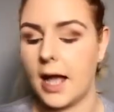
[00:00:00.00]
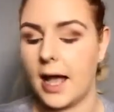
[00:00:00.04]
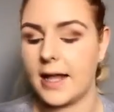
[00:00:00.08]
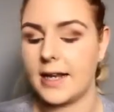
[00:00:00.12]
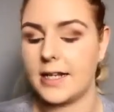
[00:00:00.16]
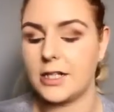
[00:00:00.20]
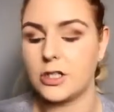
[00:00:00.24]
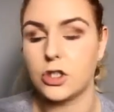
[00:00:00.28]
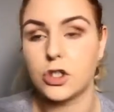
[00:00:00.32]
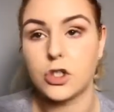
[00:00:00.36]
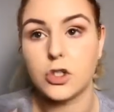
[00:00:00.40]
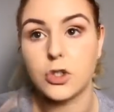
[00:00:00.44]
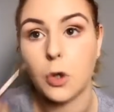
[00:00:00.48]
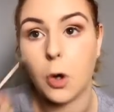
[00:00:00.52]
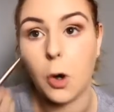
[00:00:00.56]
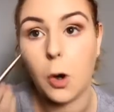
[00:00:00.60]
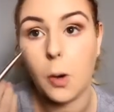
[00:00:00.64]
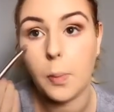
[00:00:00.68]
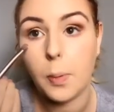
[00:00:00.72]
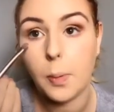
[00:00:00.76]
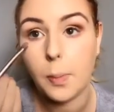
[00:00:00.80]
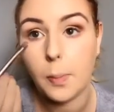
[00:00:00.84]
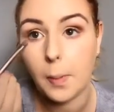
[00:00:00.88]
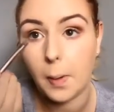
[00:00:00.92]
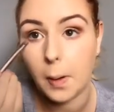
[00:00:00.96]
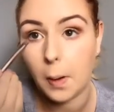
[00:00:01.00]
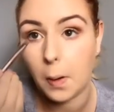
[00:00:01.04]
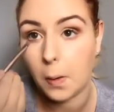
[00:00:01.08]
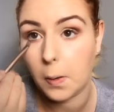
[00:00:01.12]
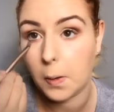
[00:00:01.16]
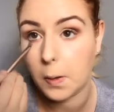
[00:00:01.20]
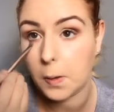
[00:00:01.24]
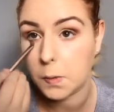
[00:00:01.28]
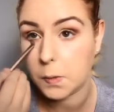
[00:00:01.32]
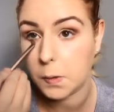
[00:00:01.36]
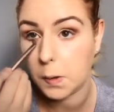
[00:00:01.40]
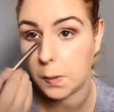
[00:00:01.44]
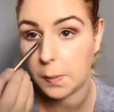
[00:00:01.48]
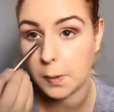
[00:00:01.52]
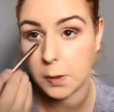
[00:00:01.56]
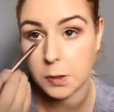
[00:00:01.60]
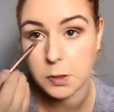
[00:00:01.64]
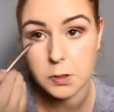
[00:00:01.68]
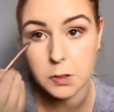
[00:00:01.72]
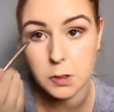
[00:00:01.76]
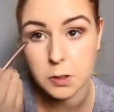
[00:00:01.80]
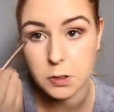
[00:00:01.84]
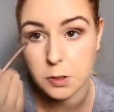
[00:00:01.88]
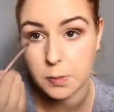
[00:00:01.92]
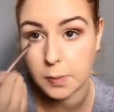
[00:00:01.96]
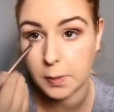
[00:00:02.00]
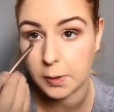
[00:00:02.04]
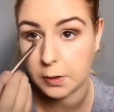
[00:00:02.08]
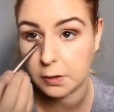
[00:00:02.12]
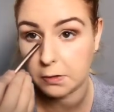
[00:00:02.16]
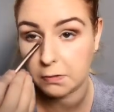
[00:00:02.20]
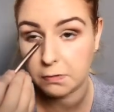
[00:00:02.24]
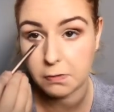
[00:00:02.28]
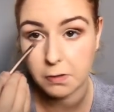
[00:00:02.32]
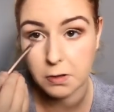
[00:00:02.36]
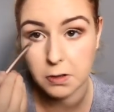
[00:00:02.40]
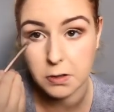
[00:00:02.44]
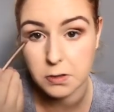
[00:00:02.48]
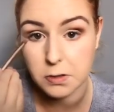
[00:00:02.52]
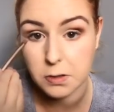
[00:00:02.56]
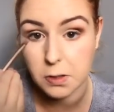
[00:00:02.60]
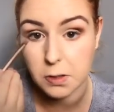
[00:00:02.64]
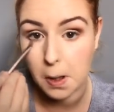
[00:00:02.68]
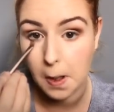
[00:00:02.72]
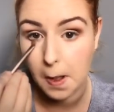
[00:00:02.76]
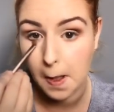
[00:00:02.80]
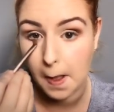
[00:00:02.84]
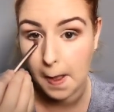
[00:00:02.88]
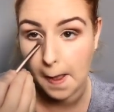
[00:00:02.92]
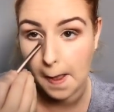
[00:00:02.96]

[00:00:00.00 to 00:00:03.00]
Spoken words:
and then stop, but honestly it makes such a big difference.